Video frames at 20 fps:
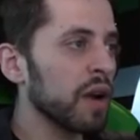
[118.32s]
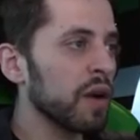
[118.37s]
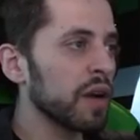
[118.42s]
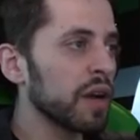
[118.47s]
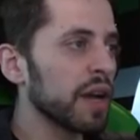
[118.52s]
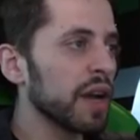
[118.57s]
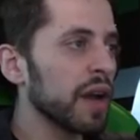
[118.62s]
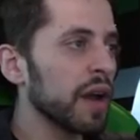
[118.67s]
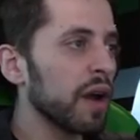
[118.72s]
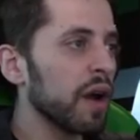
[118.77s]

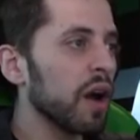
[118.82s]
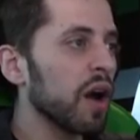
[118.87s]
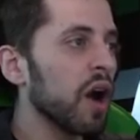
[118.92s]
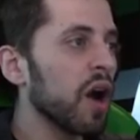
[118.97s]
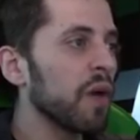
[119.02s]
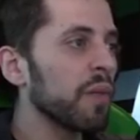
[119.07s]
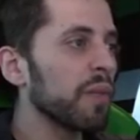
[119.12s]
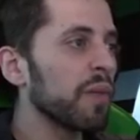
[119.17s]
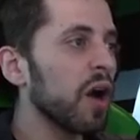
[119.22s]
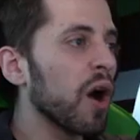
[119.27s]
was such a good
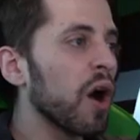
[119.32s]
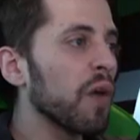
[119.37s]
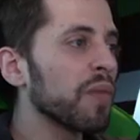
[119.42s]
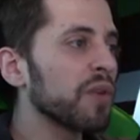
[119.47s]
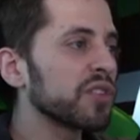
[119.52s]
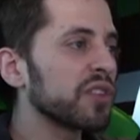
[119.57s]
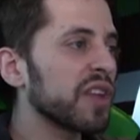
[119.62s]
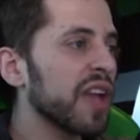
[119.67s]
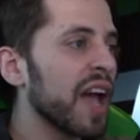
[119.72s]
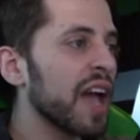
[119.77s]
oh, game. Oh,
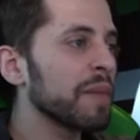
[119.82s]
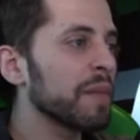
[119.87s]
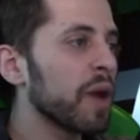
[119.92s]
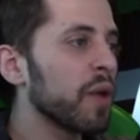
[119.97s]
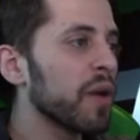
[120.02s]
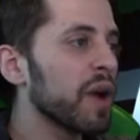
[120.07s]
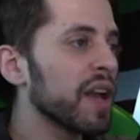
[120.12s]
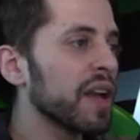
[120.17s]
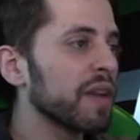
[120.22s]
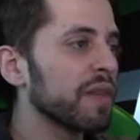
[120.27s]
there's a guy in my
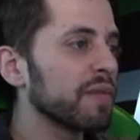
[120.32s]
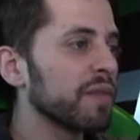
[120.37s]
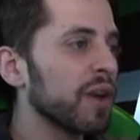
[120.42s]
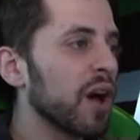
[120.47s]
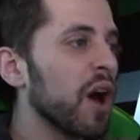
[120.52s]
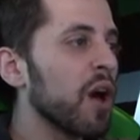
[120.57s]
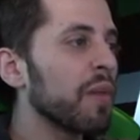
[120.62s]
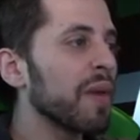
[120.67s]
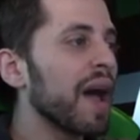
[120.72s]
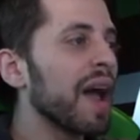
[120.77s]
way.
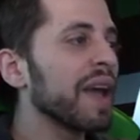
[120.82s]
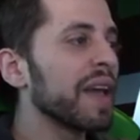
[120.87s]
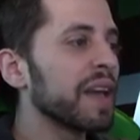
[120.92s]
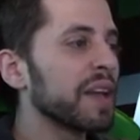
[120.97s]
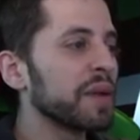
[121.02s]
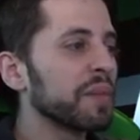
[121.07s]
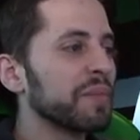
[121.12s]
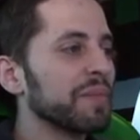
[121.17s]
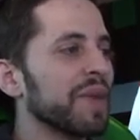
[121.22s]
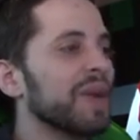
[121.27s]
Oh, I
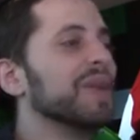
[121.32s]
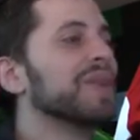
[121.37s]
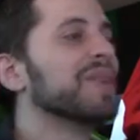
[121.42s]
hit him.